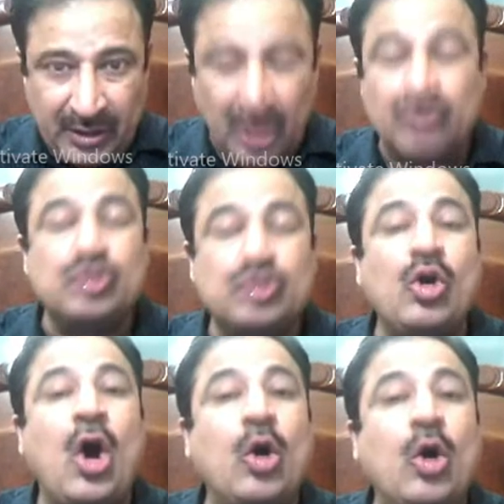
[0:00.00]
So
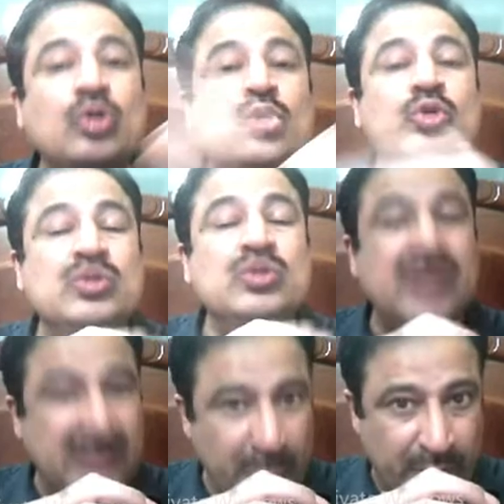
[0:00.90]
how to choose the
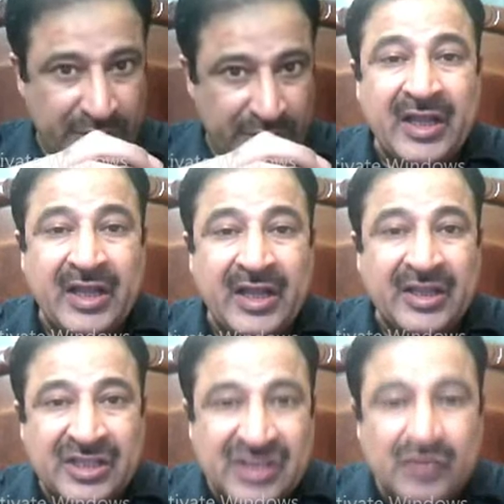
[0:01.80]
keywords?
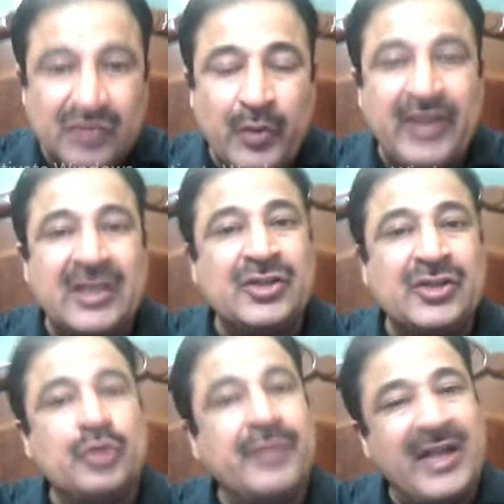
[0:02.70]
This is where the
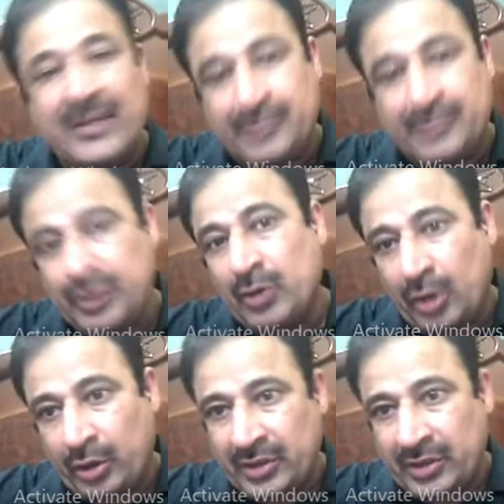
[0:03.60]
Tubebuddy helps you a
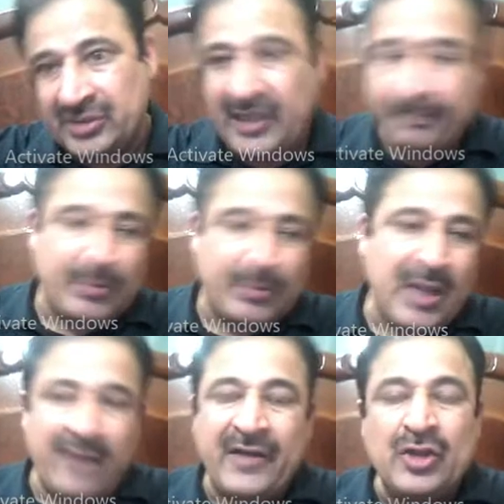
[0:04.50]
lot. See,
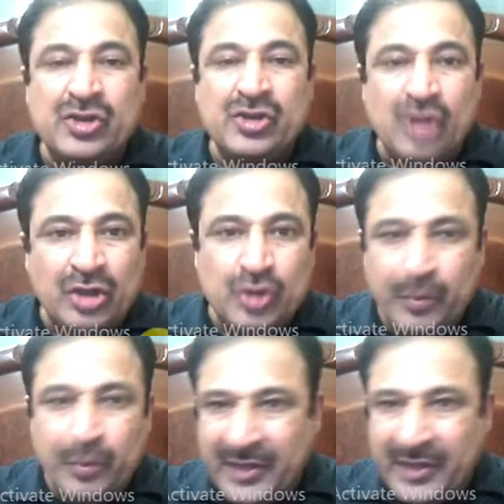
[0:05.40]
when you install
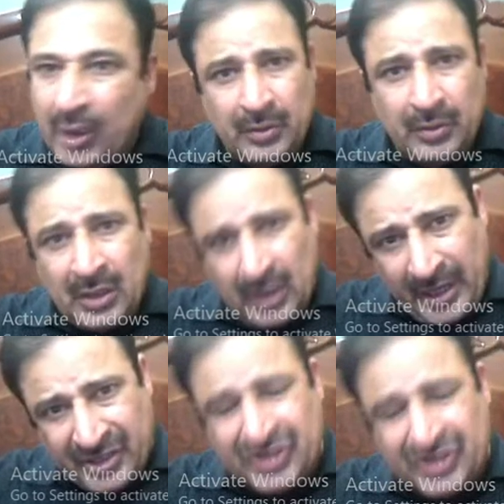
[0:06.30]
Tubebuddy
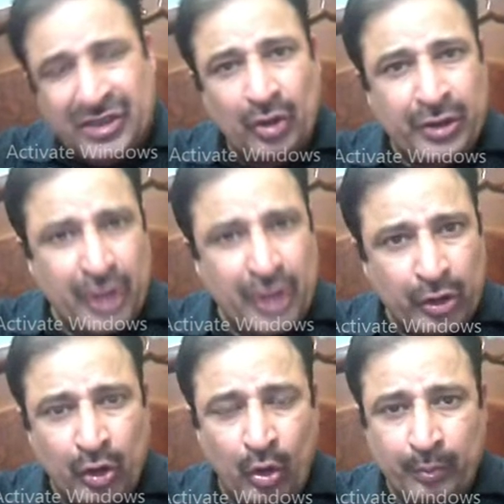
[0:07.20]
extension on your
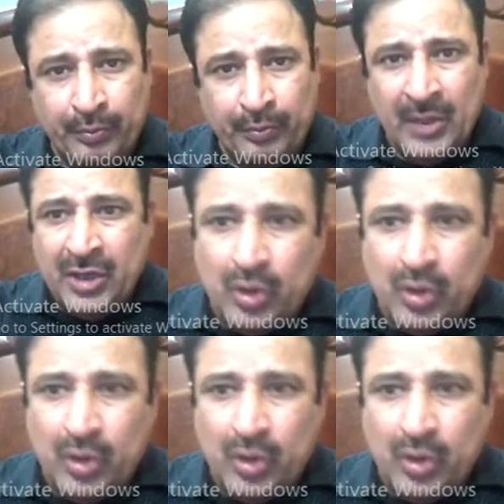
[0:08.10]
Chrome, you